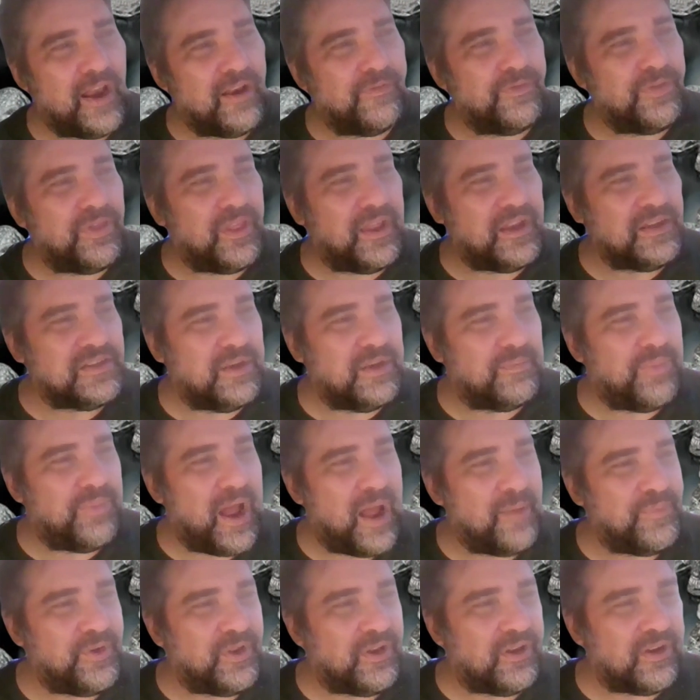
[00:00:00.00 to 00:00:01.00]
of things in
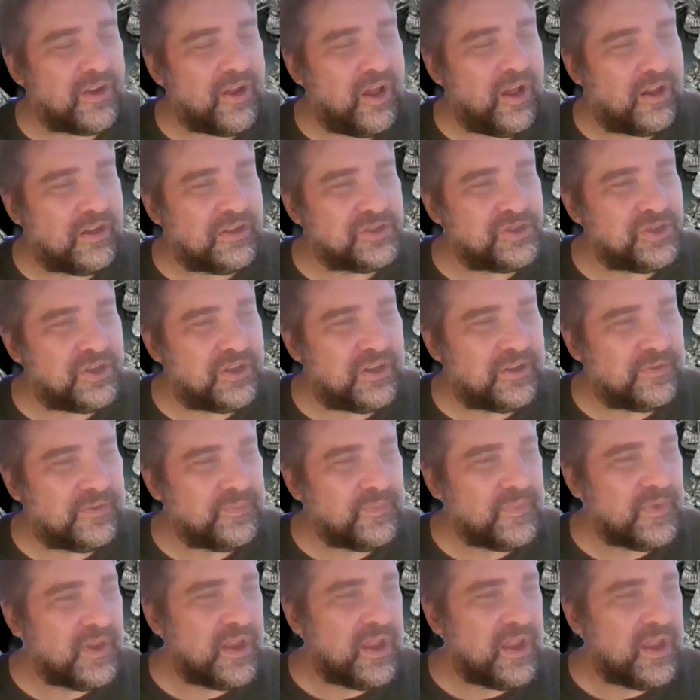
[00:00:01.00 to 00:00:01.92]
popular culture.